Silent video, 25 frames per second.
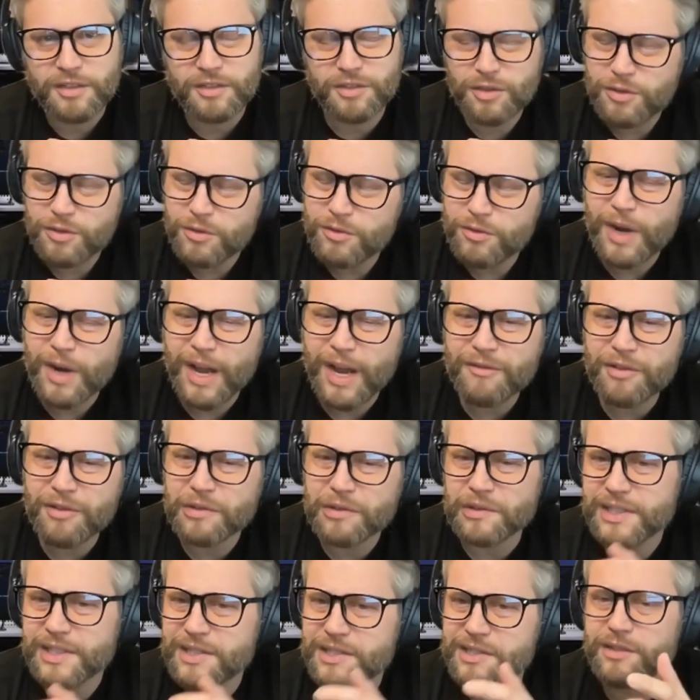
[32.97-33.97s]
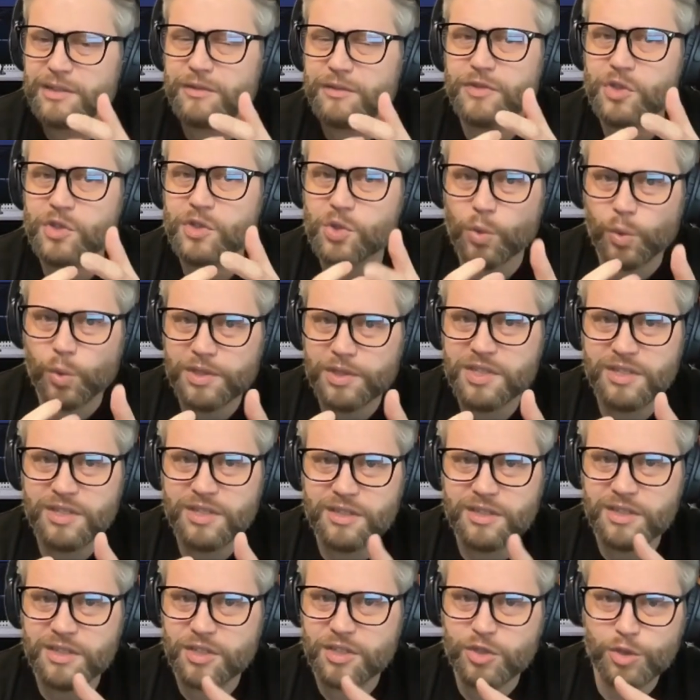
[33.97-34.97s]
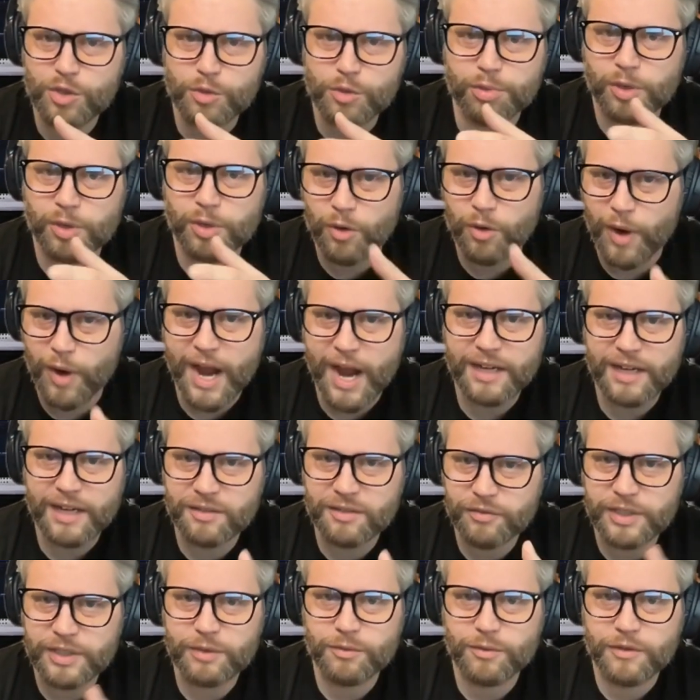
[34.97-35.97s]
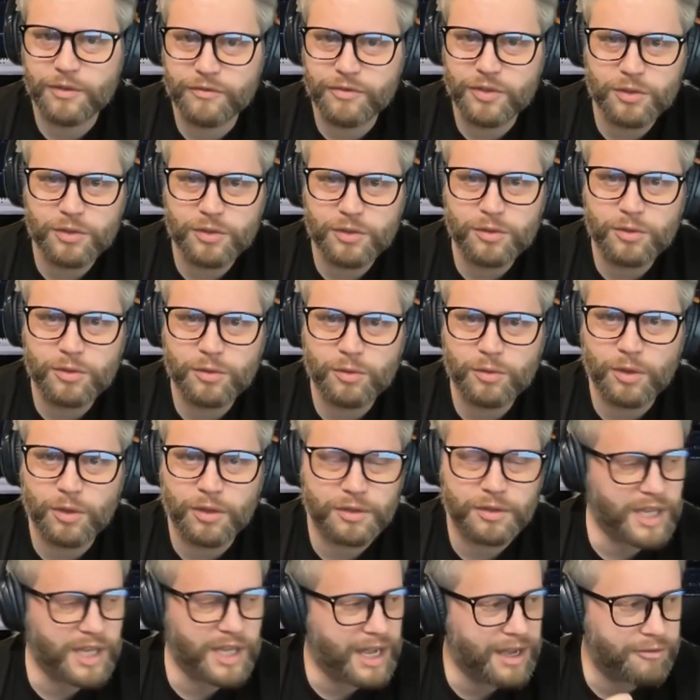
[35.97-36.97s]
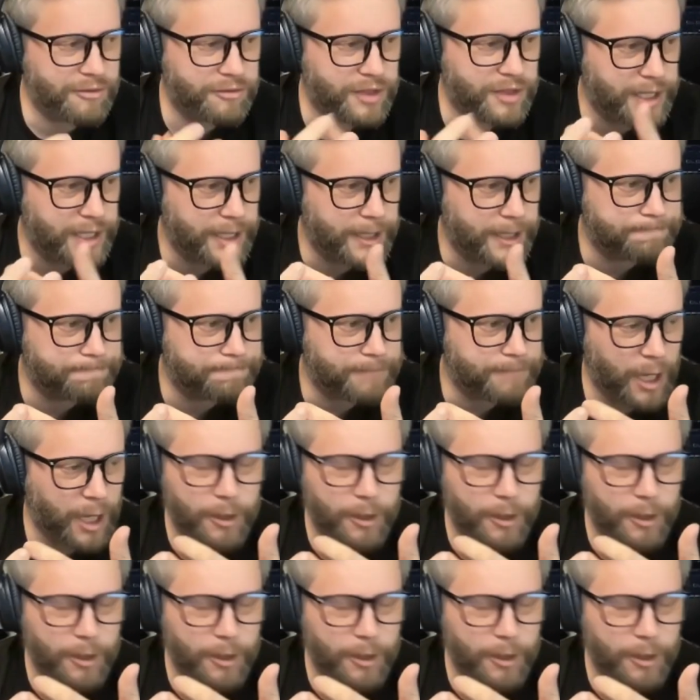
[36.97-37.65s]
do you have a list of sources that you proactively review or do you have uh,